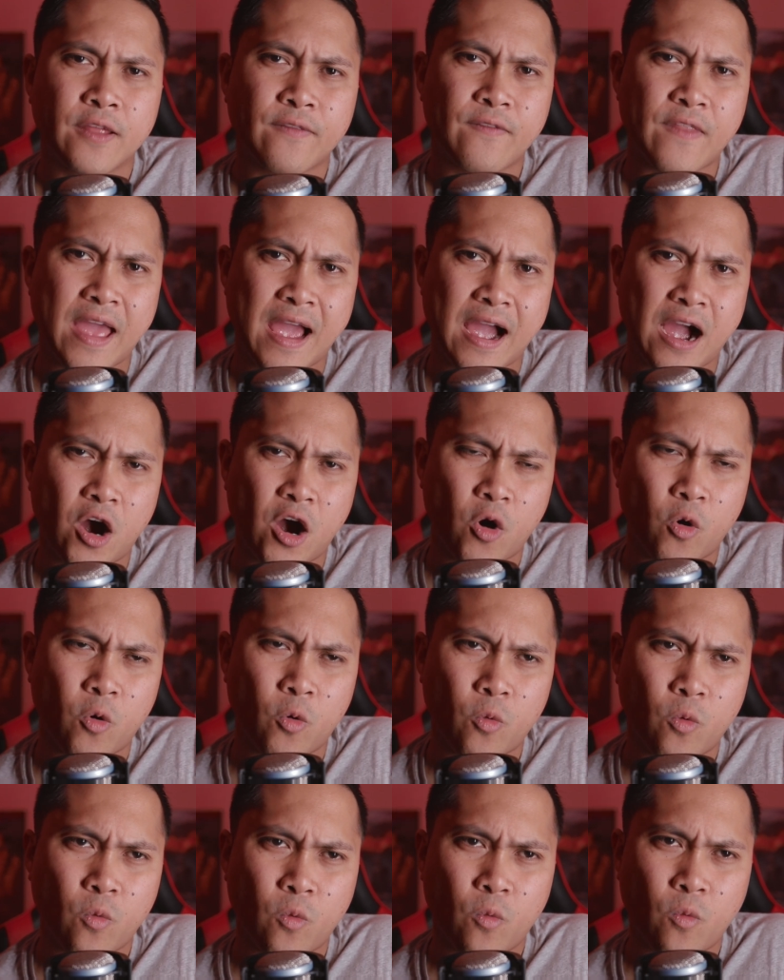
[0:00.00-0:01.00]

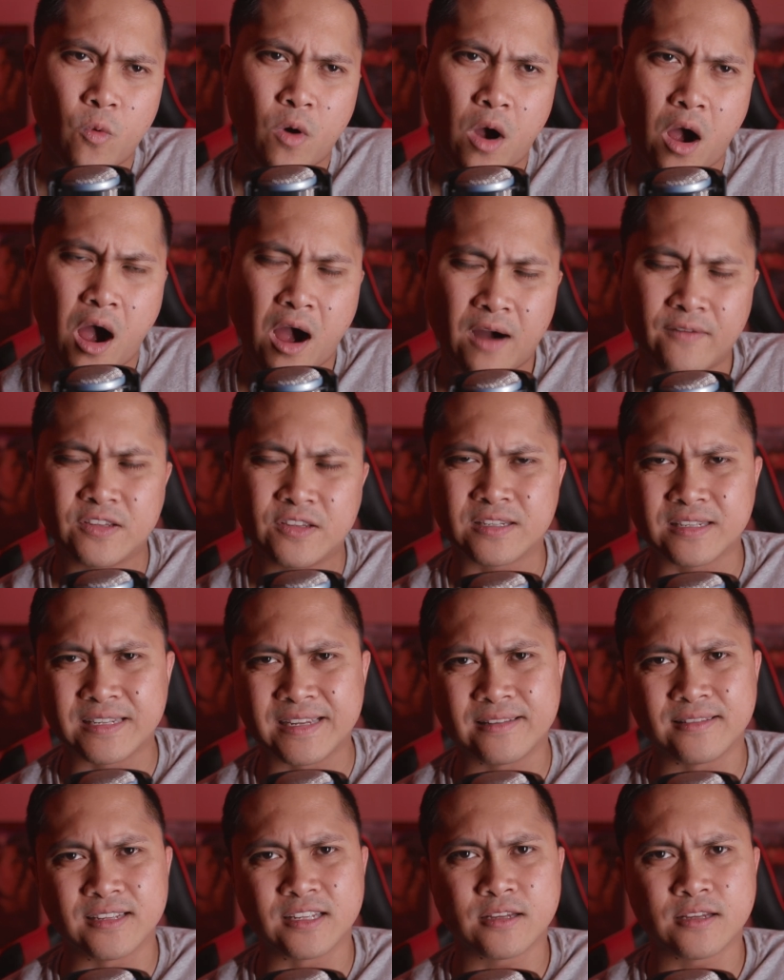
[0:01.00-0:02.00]
Now,
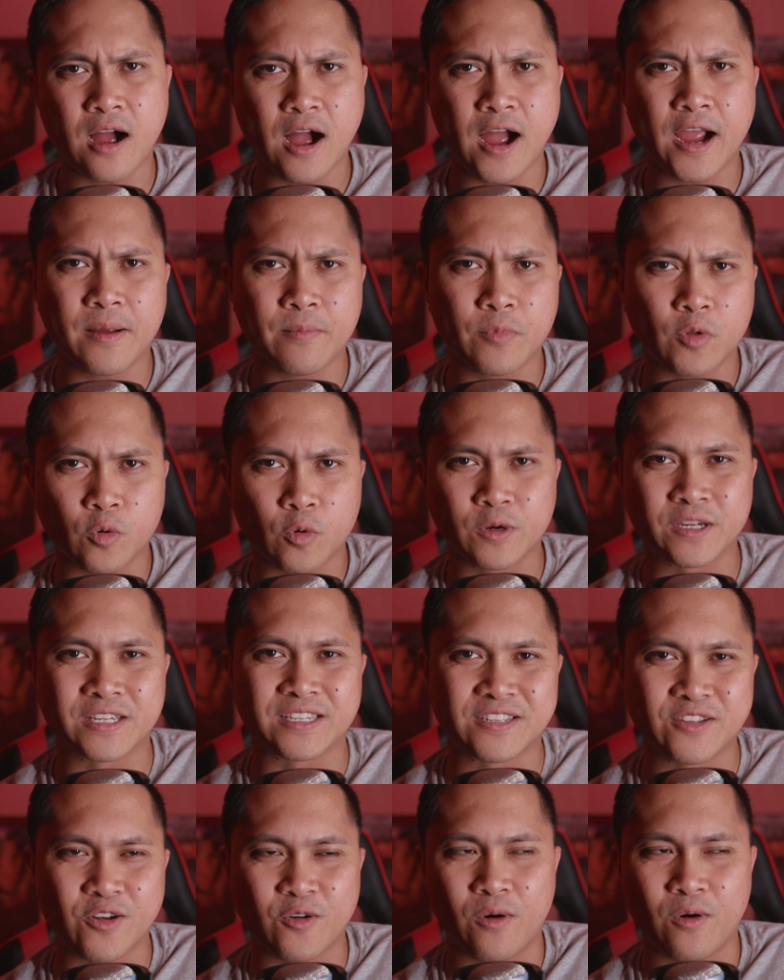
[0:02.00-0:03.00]
obviously, at the time, there
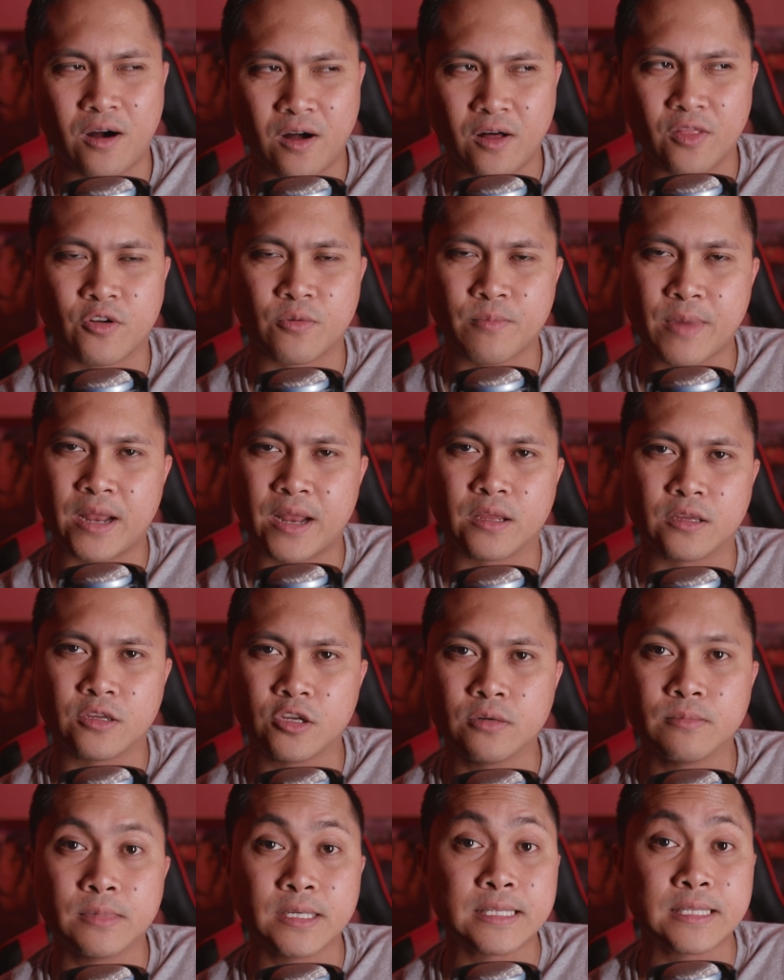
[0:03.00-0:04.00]
was no other
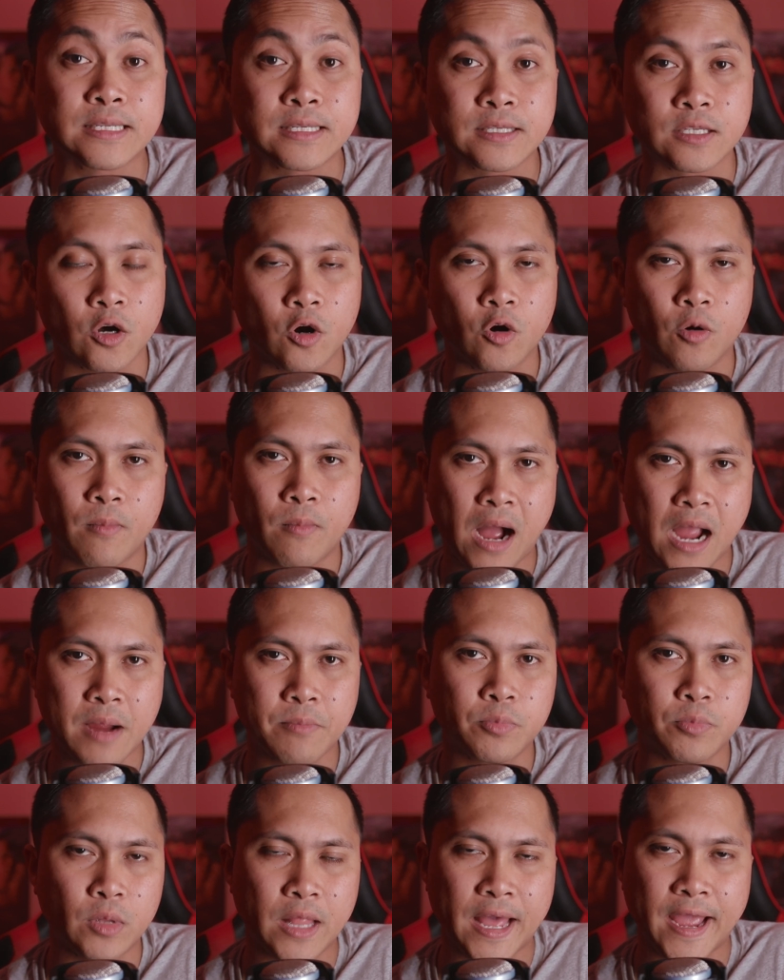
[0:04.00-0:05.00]
Metahumans, so my
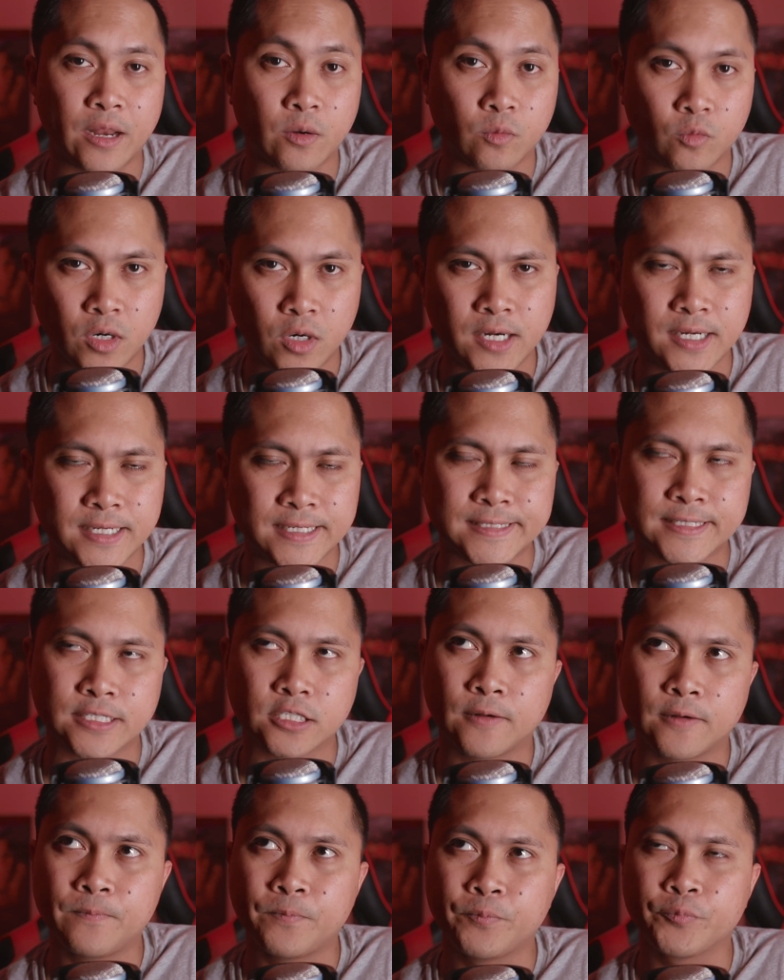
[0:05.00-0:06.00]
plan was